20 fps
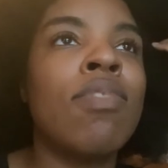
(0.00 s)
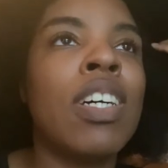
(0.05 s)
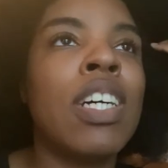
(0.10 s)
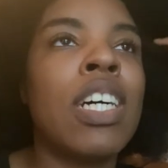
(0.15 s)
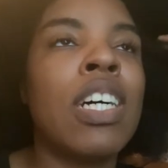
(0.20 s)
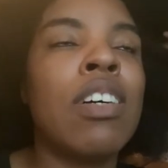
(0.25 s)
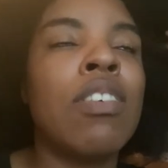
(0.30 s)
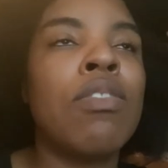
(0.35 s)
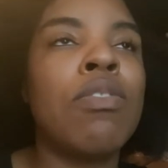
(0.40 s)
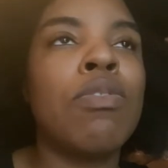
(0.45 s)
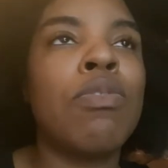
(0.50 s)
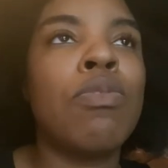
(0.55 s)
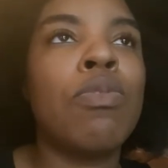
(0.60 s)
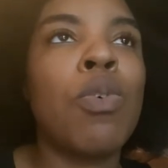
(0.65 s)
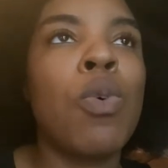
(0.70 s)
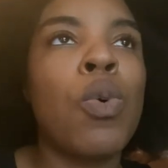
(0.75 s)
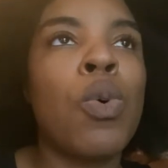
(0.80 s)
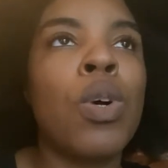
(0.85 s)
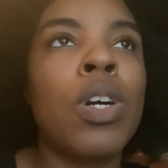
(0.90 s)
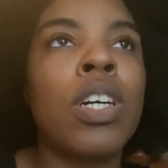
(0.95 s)
of
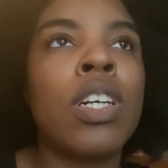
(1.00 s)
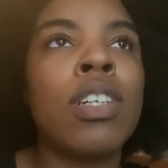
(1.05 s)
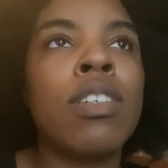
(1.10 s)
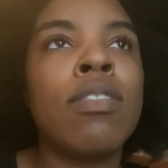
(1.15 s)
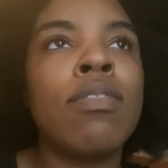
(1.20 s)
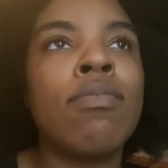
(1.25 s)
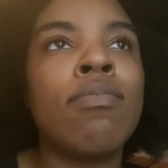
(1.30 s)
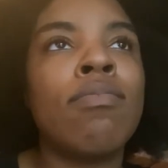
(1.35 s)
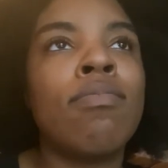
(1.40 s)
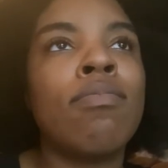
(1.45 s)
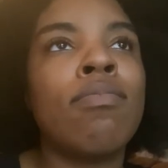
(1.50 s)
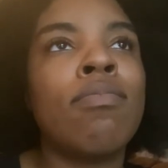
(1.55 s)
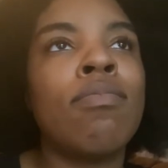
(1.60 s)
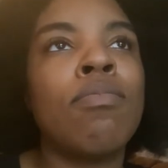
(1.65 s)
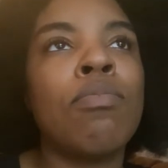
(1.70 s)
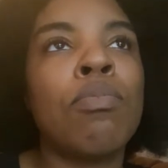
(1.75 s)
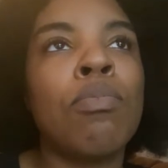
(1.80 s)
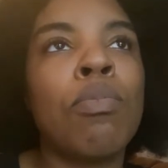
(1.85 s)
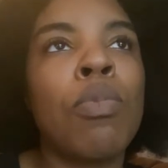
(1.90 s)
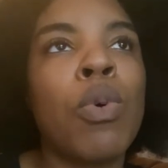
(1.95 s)

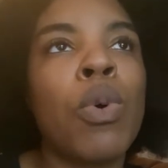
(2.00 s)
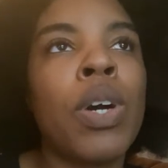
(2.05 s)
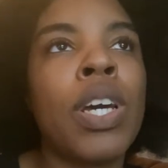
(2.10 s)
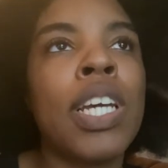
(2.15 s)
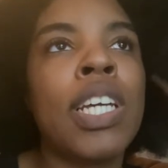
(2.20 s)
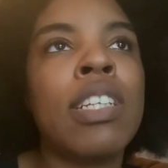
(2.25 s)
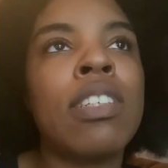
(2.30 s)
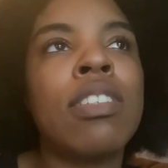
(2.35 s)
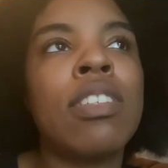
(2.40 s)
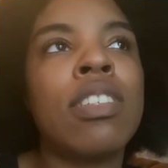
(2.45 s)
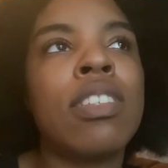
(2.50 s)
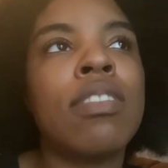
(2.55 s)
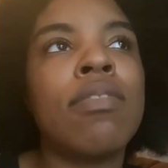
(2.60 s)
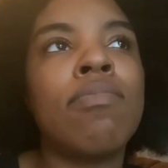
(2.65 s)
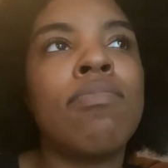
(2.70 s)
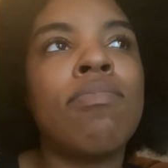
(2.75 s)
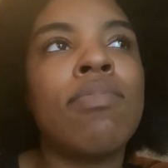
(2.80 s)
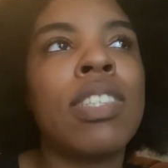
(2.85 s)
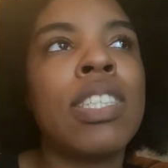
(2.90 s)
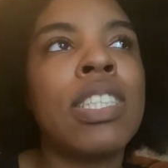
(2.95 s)

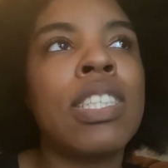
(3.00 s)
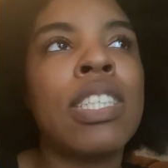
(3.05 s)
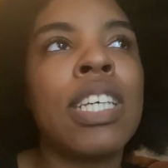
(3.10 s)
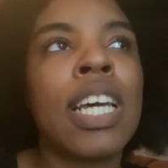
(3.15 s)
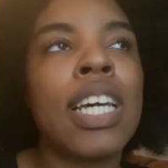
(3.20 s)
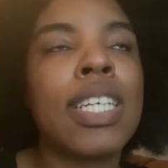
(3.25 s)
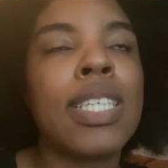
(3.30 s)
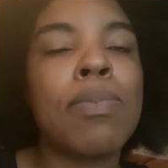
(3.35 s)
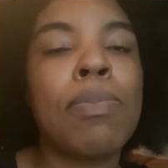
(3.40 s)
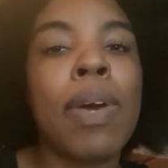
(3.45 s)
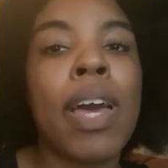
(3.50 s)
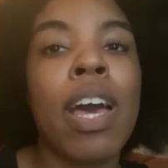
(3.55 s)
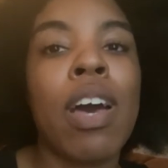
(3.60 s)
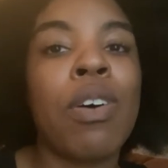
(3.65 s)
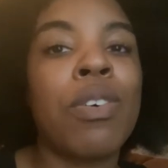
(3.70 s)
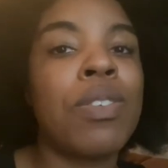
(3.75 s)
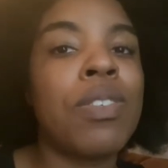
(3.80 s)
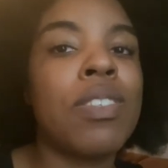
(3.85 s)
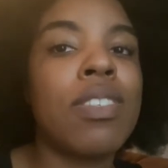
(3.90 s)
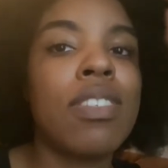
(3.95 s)
4.6
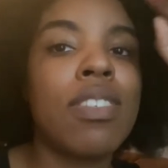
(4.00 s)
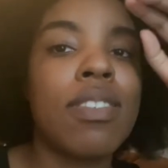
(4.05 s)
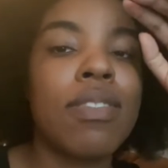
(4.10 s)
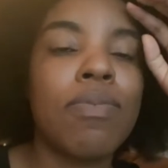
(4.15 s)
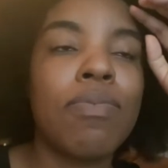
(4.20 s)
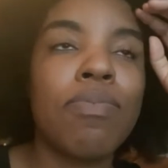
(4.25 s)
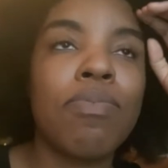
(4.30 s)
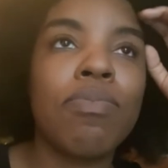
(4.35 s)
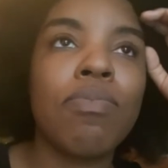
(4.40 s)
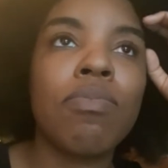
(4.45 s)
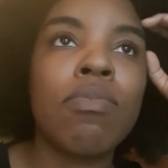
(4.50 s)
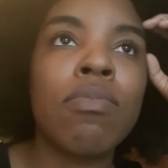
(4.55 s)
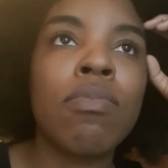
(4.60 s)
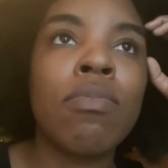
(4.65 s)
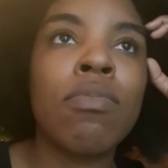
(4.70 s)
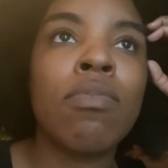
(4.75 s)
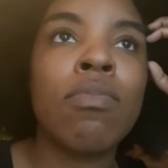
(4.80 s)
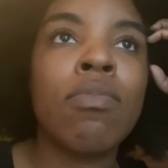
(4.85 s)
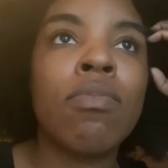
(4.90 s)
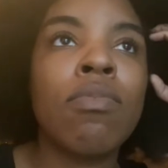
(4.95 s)
pounds
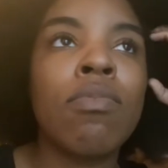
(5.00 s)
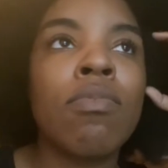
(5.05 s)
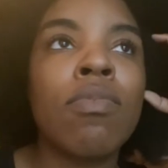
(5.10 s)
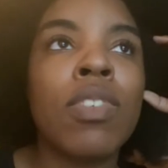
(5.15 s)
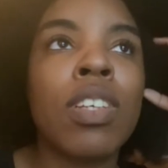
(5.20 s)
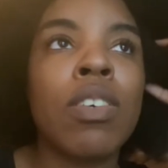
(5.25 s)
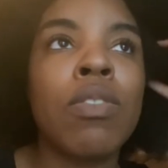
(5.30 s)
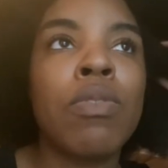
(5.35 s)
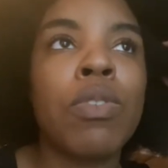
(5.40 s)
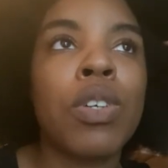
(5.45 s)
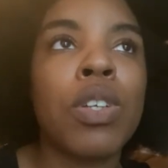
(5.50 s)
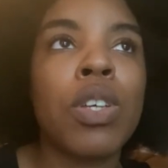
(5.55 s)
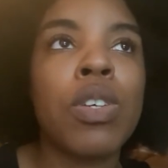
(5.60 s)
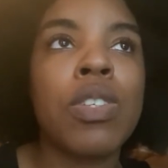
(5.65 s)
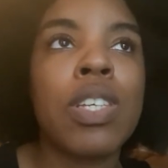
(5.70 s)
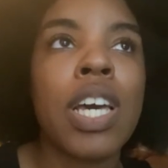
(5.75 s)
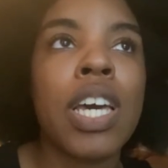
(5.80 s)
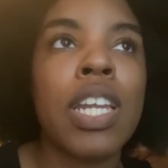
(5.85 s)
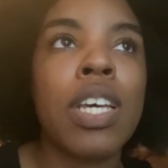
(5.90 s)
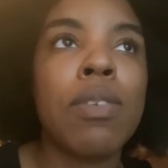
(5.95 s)
for
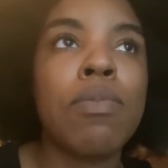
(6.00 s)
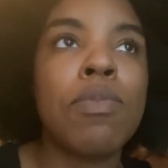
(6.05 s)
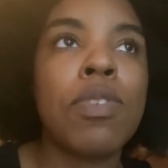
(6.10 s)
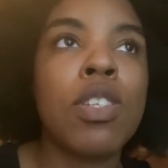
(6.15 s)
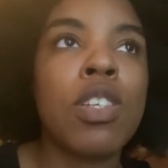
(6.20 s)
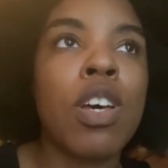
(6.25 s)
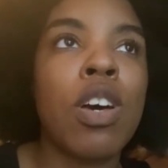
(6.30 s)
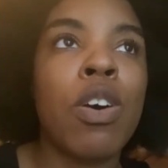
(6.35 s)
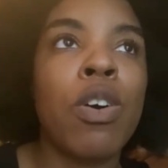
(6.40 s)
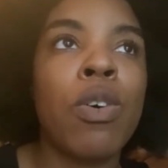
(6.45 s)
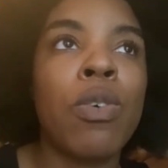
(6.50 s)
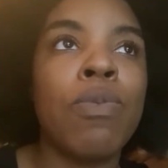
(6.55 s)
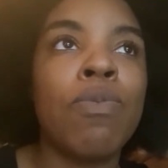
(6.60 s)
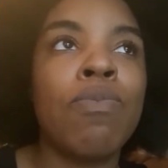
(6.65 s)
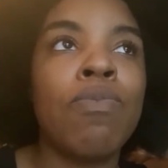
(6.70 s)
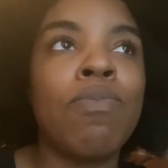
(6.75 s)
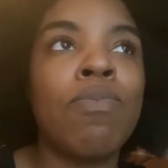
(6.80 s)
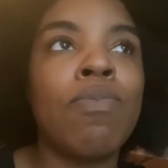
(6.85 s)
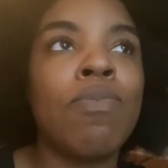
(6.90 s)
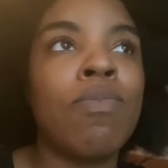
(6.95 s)
those items. So
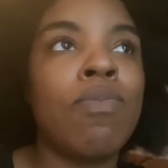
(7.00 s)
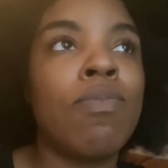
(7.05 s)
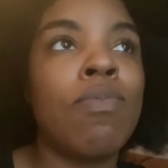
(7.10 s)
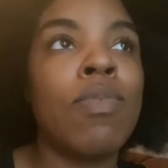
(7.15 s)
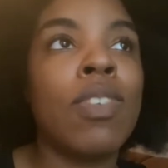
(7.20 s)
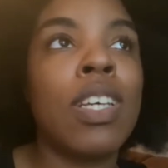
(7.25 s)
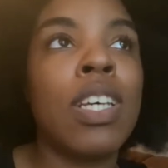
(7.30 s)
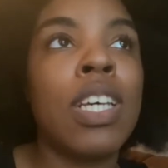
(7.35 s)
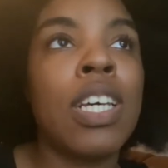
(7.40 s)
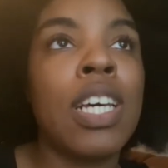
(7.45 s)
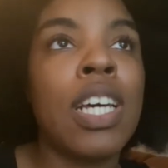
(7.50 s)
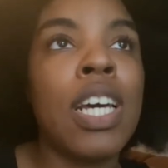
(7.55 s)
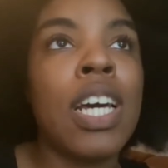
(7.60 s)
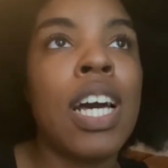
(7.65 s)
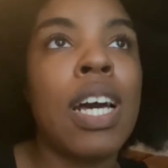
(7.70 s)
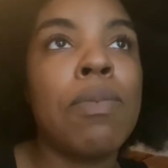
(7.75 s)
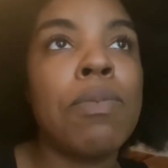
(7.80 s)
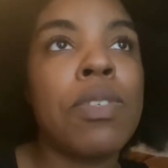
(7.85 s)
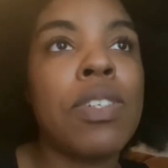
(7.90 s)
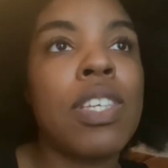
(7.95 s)

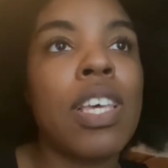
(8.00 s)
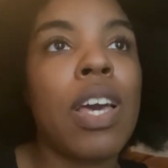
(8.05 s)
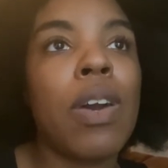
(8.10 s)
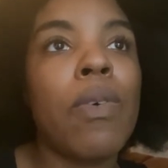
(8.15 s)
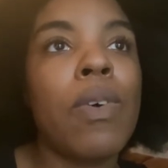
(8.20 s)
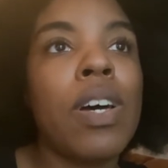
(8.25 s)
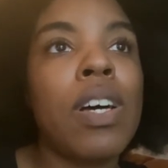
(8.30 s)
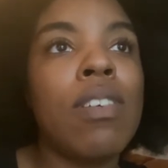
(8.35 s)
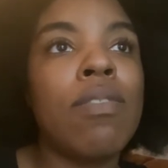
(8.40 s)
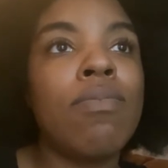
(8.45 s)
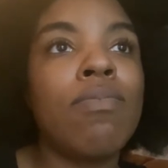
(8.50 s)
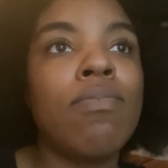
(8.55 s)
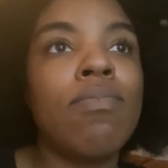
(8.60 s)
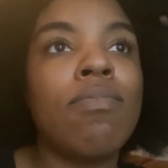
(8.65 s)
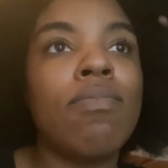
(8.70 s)
I'm just like, well,